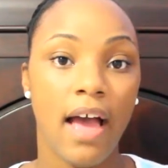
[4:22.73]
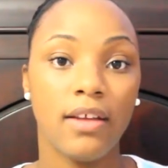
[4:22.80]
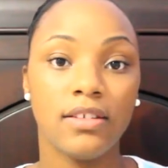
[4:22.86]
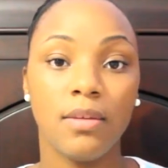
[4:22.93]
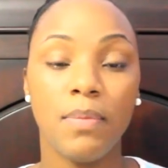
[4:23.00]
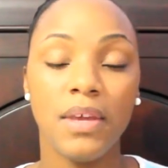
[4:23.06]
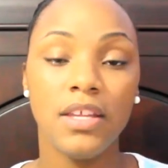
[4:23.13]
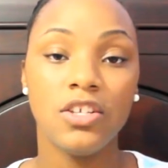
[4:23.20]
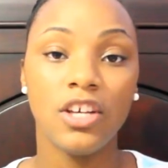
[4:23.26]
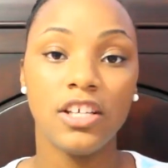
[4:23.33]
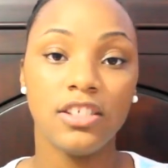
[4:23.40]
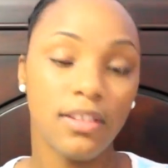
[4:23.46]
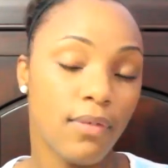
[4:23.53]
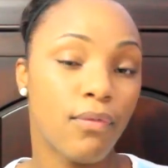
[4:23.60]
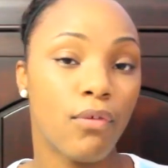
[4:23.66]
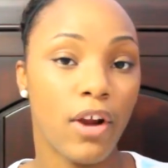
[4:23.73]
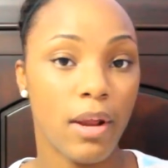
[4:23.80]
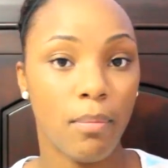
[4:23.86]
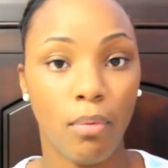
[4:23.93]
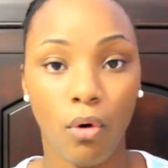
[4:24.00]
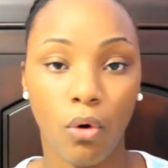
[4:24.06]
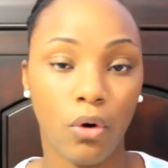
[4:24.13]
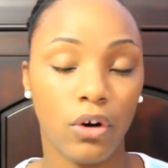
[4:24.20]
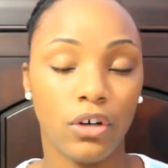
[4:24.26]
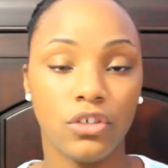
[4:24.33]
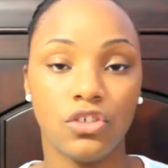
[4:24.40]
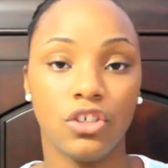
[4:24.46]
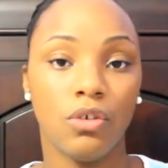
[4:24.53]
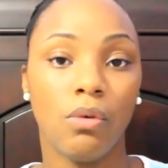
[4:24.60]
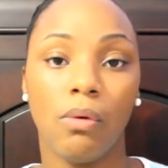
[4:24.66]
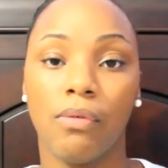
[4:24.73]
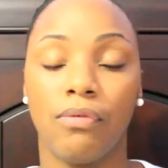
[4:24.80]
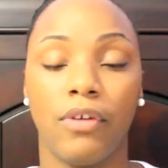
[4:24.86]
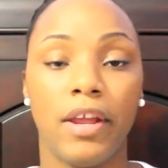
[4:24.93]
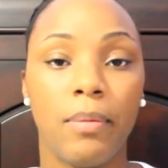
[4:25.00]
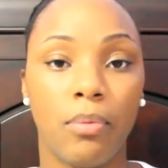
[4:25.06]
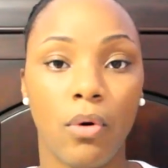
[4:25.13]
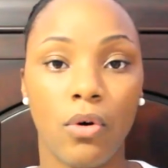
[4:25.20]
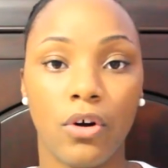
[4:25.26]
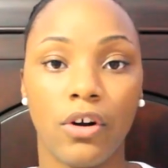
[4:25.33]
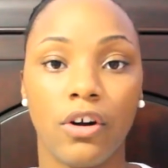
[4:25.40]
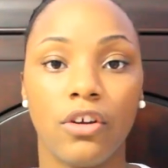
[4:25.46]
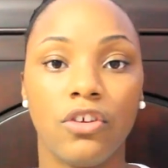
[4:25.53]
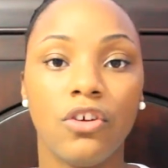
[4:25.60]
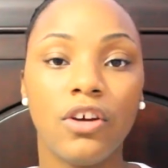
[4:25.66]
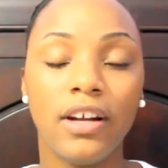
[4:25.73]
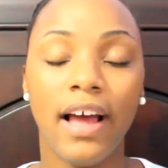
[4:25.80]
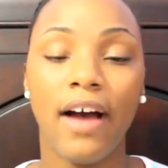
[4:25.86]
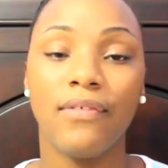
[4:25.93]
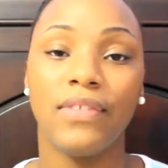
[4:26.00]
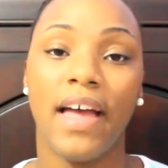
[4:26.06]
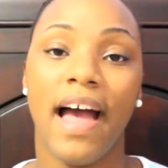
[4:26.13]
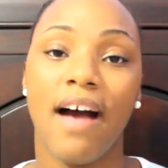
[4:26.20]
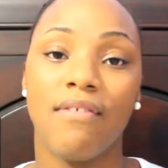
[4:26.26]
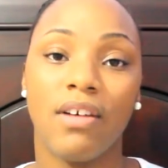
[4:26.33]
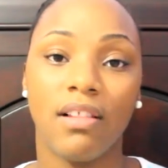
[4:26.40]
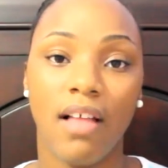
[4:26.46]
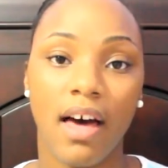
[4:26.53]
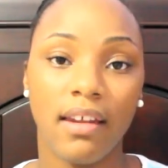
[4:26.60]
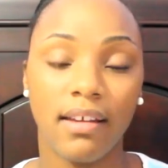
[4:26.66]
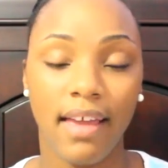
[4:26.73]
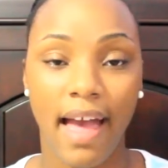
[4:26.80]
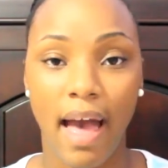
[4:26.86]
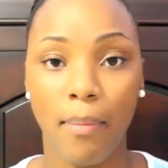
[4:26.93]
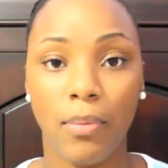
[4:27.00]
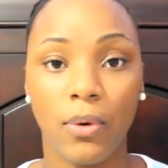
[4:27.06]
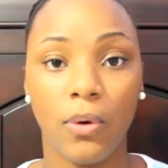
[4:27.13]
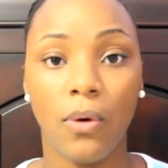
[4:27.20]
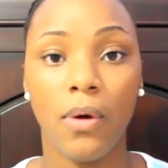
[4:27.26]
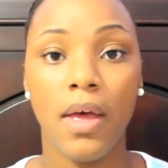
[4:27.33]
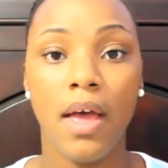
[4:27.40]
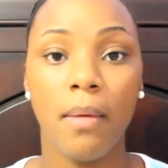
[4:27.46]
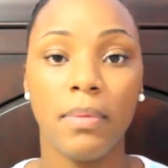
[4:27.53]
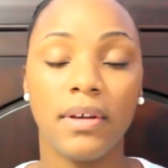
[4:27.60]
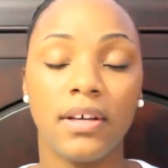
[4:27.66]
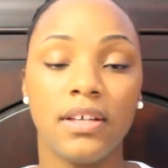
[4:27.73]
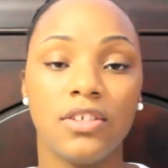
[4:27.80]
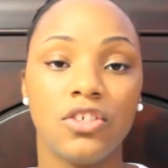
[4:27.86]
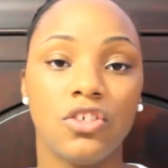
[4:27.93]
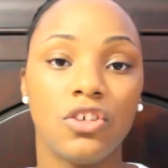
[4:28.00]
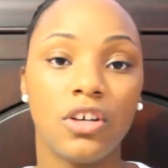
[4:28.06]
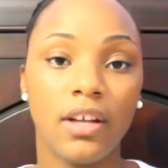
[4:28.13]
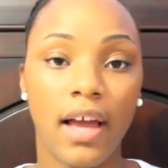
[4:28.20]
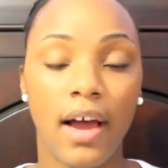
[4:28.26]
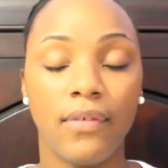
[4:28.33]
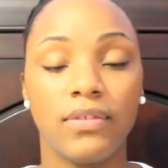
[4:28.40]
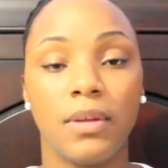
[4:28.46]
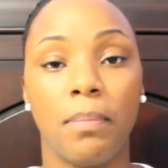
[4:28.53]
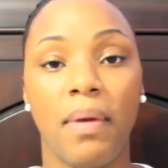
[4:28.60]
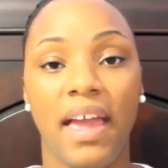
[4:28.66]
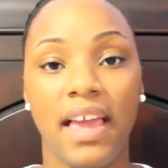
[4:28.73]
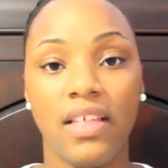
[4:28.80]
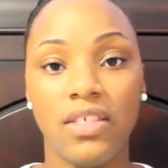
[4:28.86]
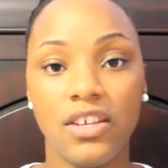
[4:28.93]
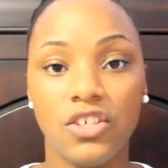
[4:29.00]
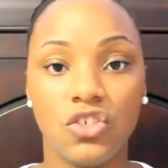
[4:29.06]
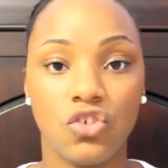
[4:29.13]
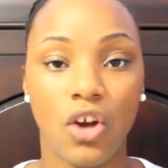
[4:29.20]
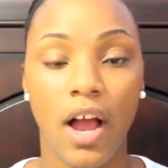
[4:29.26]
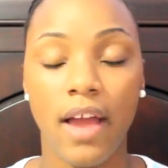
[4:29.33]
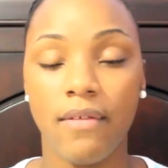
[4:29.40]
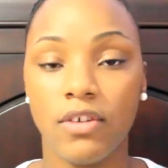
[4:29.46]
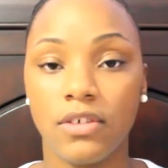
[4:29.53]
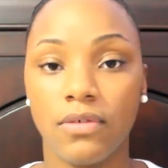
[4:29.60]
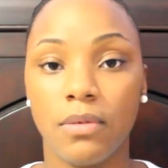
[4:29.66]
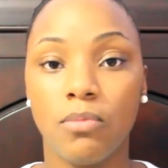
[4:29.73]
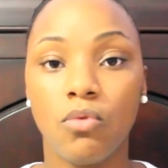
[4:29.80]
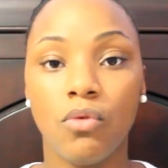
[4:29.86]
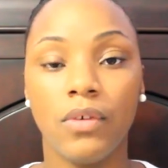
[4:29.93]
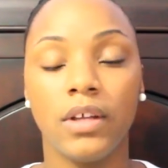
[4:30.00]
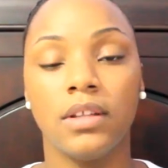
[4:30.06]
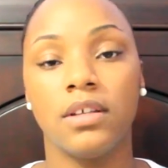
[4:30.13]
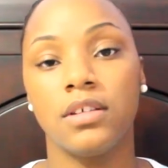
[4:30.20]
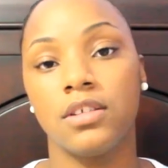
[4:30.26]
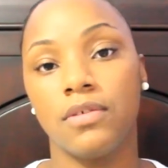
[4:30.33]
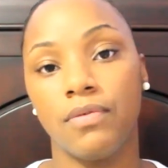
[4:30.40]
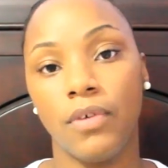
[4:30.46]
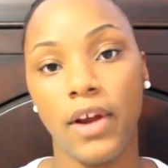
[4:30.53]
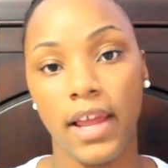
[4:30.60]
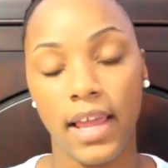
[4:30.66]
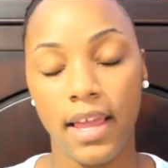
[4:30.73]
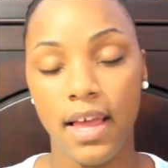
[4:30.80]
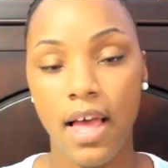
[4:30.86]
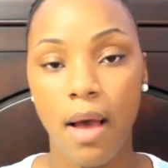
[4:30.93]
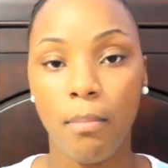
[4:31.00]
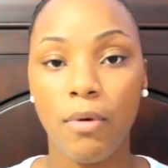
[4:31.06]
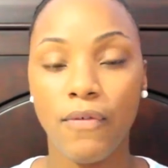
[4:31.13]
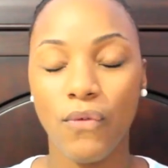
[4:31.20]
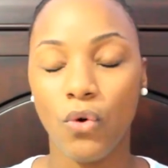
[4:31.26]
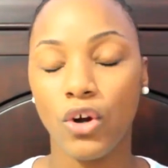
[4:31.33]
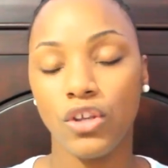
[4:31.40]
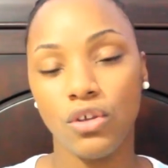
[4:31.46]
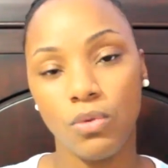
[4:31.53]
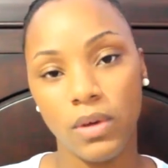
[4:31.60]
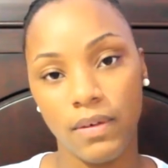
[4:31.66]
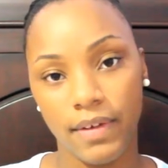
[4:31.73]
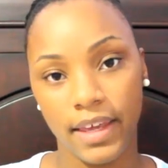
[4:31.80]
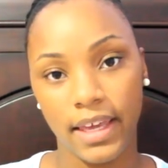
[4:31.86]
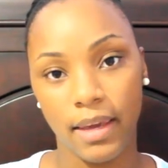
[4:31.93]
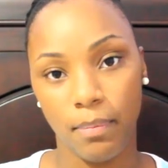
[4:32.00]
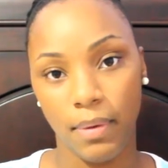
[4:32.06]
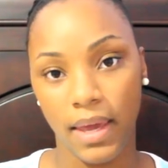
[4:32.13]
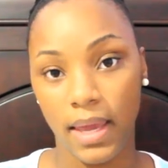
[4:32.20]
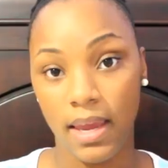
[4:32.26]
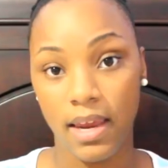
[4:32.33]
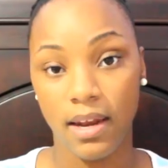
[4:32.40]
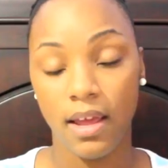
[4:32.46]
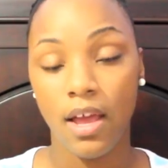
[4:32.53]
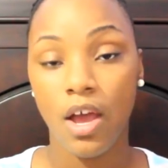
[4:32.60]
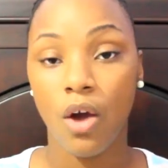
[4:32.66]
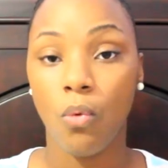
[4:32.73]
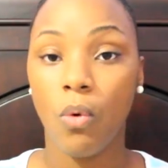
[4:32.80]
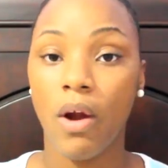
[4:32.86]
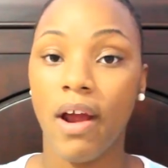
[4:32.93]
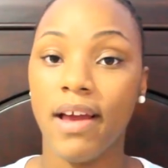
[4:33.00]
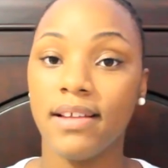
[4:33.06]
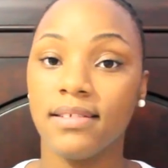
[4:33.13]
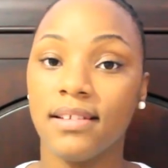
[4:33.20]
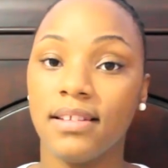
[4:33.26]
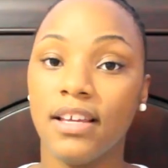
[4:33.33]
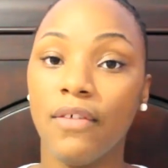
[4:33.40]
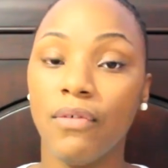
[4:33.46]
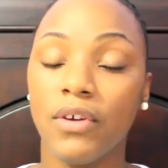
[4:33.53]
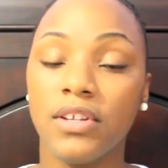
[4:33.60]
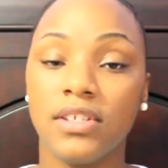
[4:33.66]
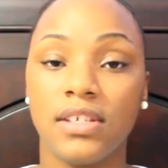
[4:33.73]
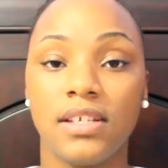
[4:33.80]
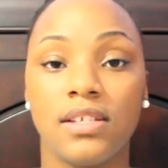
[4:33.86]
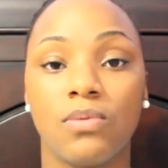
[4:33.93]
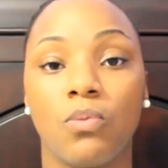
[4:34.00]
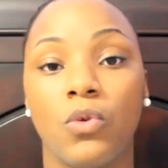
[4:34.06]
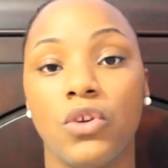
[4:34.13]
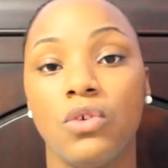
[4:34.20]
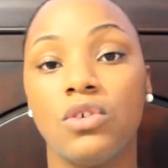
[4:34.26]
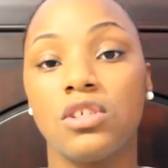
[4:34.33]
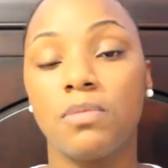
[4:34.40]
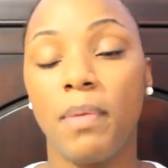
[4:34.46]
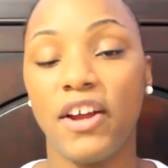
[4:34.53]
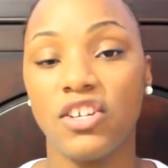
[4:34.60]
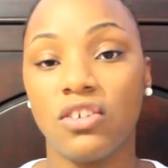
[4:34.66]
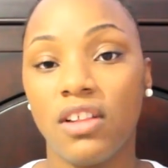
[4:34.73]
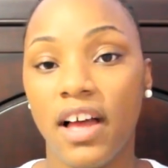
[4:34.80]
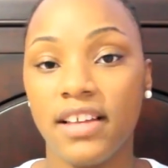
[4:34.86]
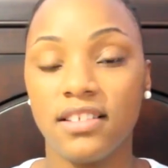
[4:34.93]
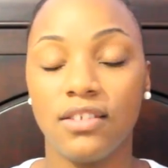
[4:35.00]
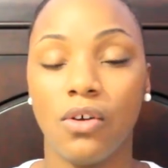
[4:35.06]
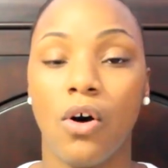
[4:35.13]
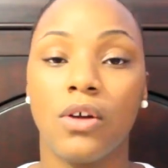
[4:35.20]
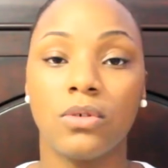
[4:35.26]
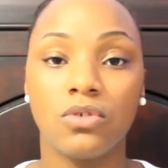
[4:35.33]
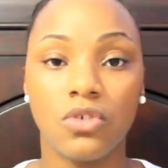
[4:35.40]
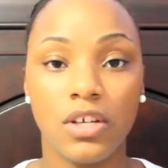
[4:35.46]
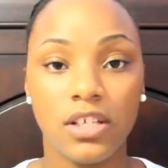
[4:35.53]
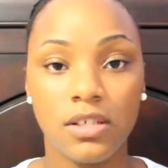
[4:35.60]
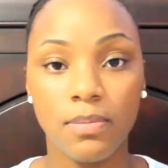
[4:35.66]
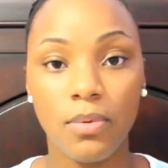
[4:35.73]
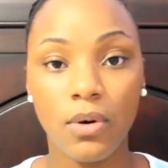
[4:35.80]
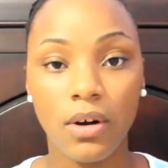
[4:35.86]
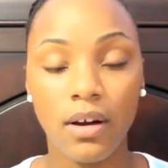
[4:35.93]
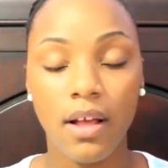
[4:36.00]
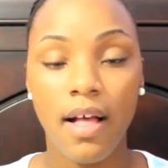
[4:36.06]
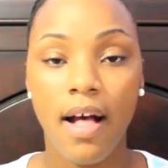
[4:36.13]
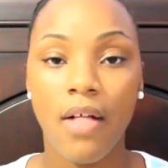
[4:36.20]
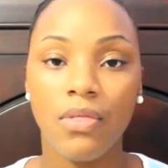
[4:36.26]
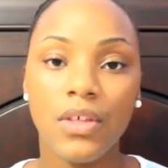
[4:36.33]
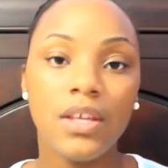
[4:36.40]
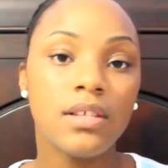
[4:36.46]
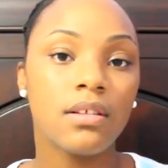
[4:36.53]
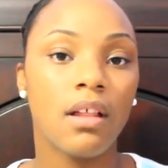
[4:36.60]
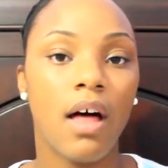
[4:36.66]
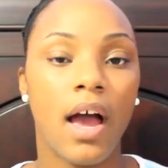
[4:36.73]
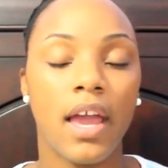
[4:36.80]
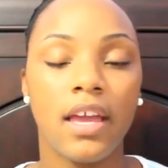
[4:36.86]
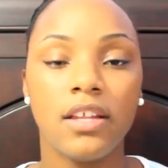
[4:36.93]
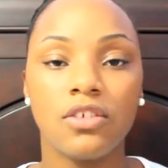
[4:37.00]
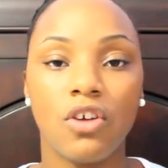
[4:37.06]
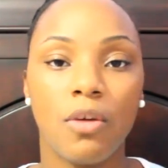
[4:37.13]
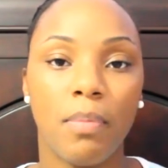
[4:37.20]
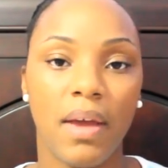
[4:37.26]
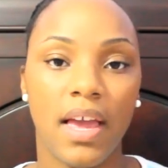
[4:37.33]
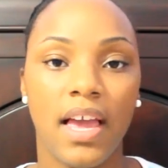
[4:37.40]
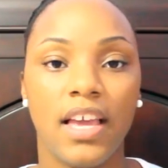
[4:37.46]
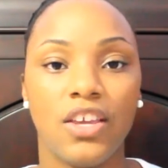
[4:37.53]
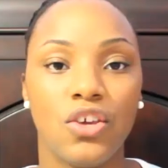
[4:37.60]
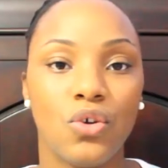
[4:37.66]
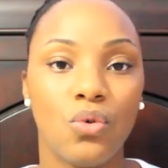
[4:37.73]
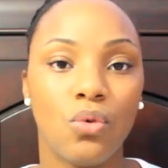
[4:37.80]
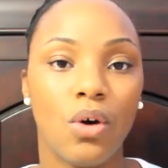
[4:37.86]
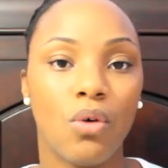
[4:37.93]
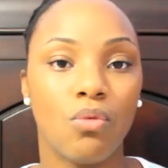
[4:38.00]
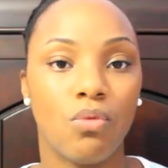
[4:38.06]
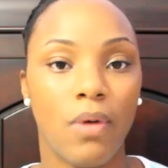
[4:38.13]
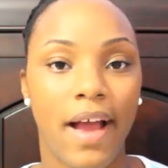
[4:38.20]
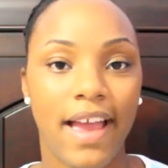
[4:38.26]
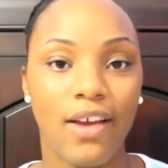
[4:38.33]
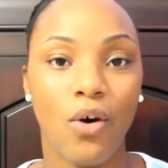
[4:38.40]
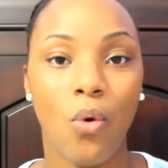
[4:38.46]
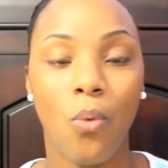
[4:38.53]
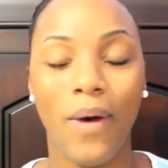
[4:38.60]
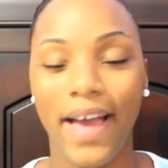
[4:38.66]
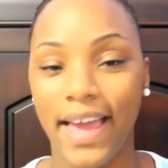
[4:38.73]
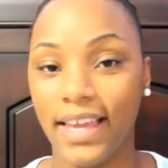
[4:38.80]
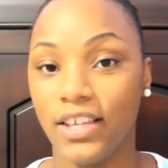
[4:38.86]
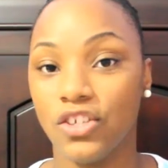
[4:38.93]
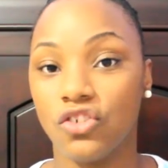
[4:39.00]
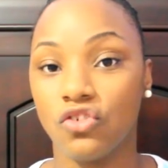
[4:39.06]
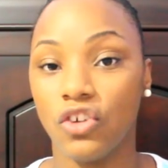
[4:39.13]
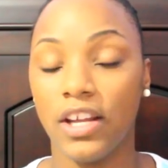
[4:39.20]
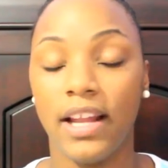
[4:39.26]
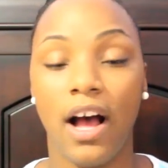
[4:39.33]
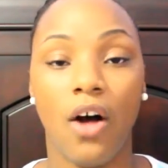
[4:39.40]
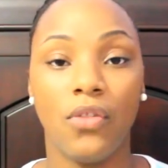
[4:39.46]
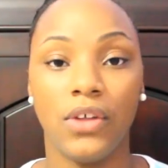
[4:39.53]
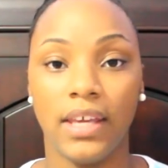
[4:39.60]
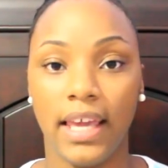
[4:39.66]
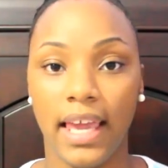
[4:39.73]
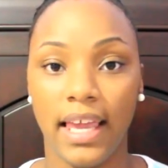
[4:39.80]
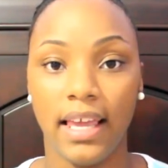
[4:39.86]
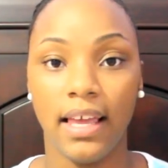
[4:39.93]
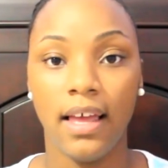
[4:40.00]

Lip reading: To be just a freight broker, general freight broker, you're going to have a lot of capital because you're going to have to pay these drivers for moving this freight before you even get paid. Whereas the difference is when you specialize in auto transport, these clients are paying you right away, straight out the gate.